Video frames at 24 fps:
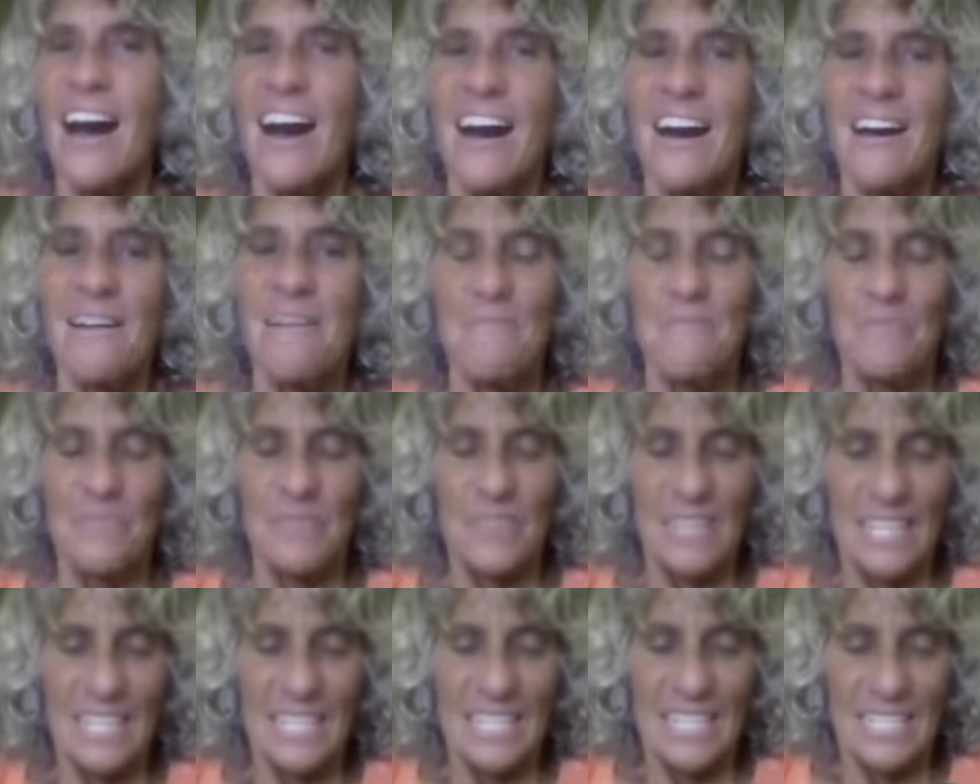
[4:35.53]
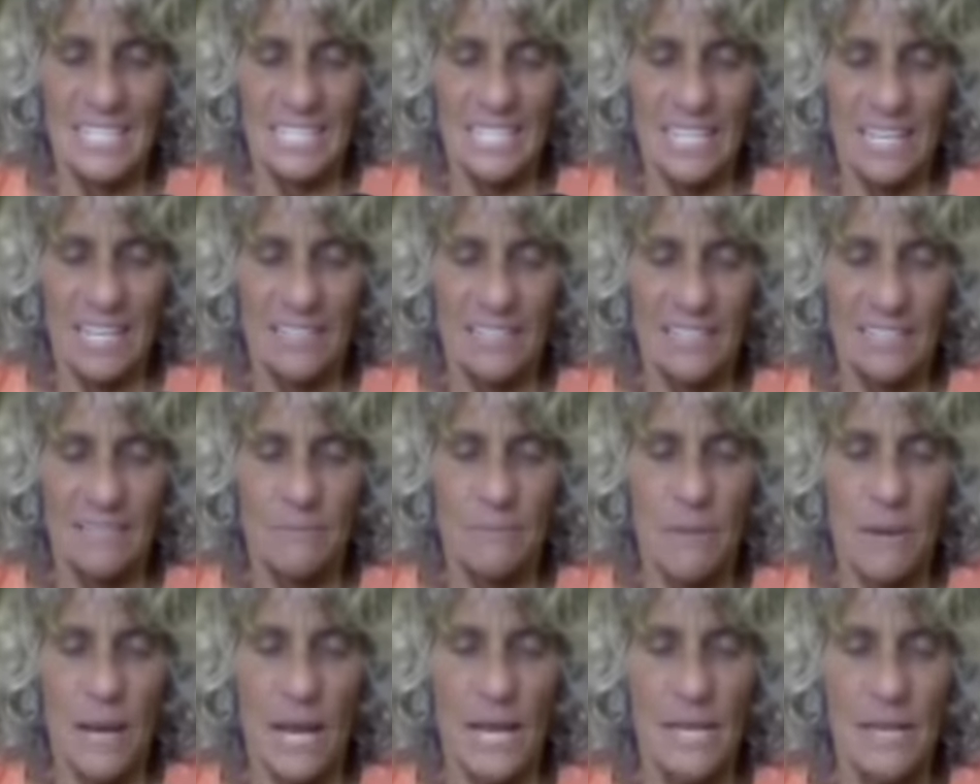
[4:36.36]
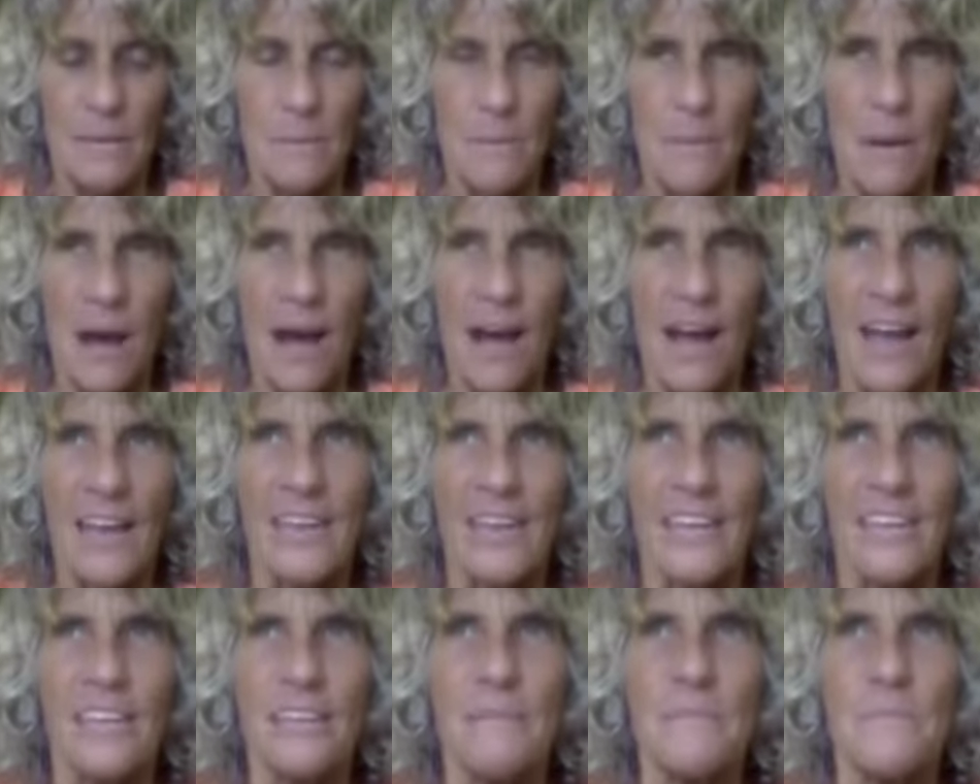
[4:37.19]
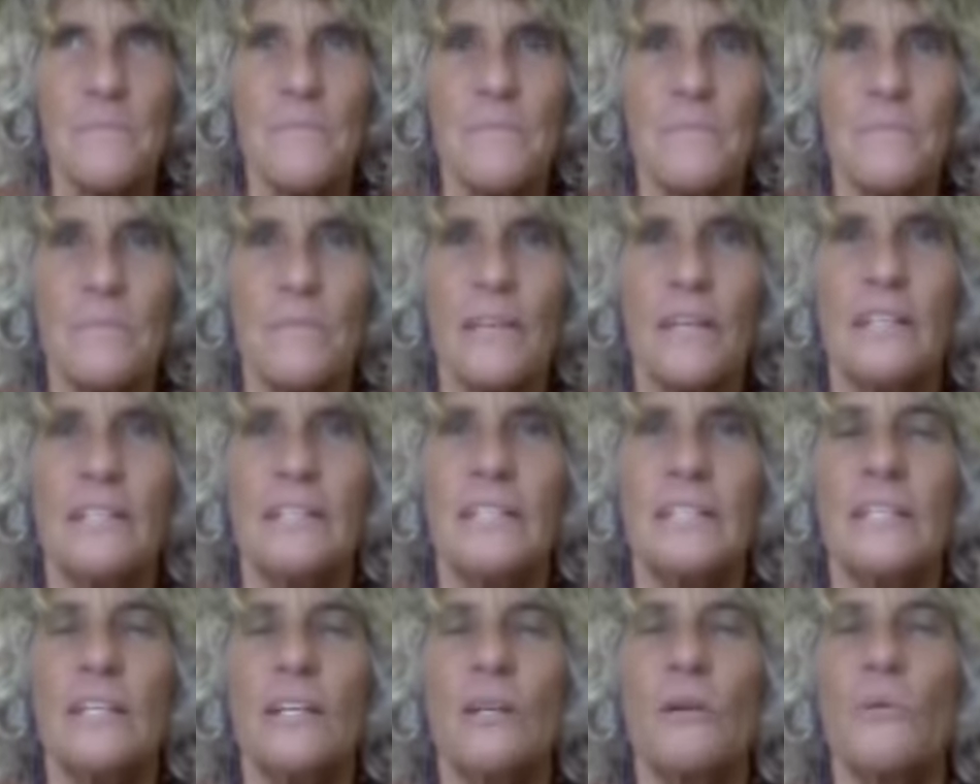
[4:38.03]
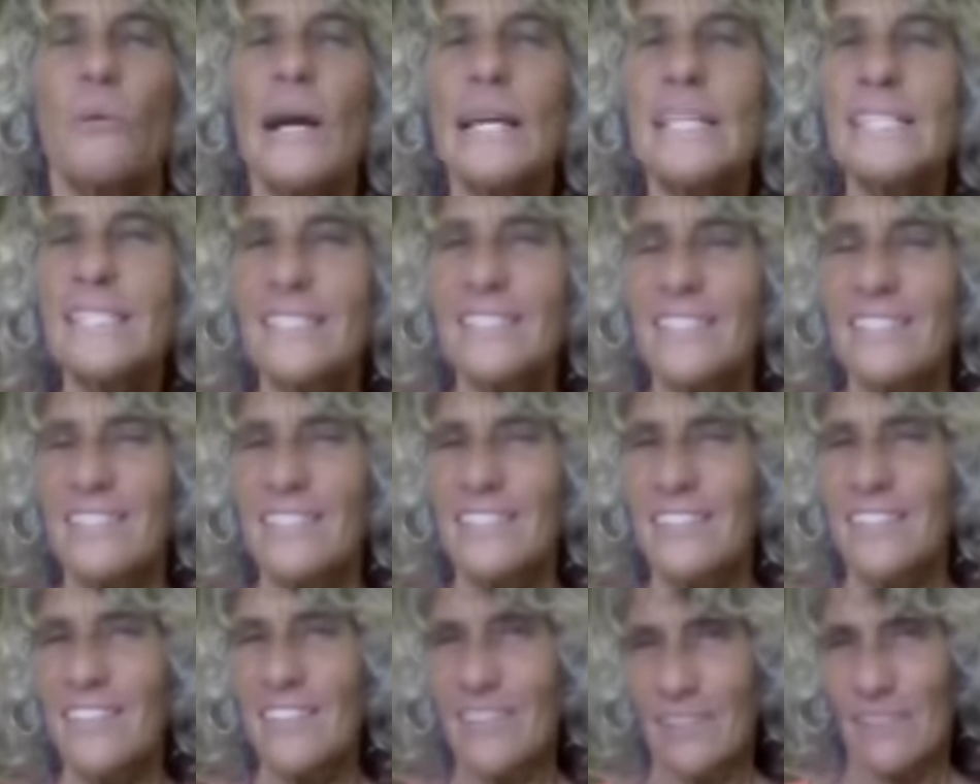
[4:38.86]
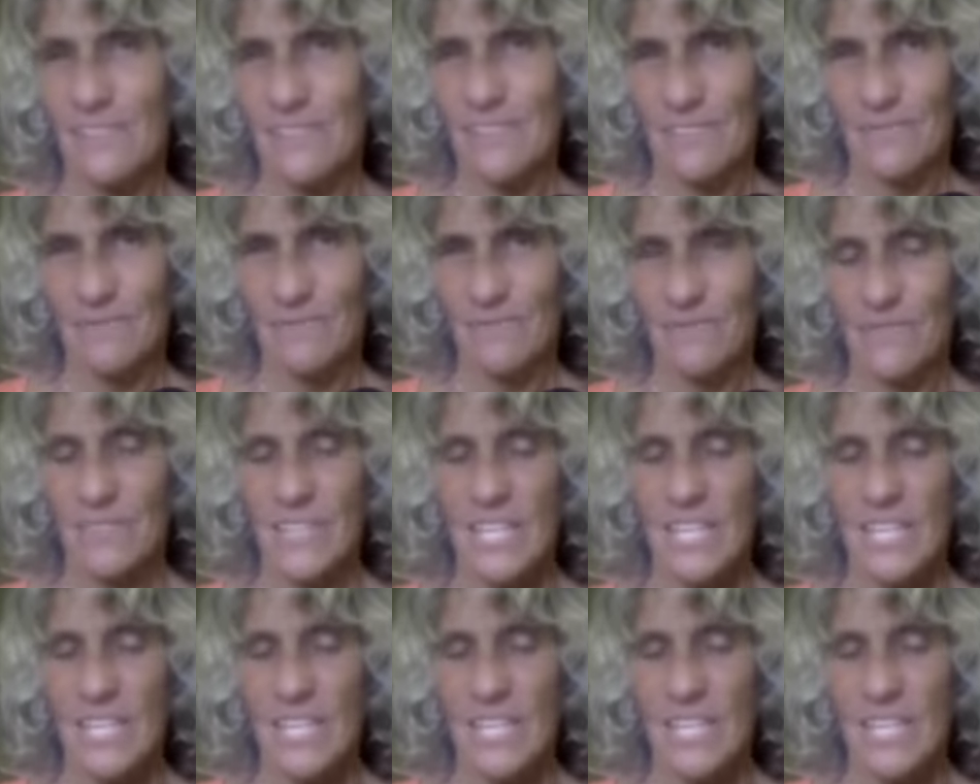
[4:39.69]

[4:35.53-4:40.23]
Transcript: Um, my my quest here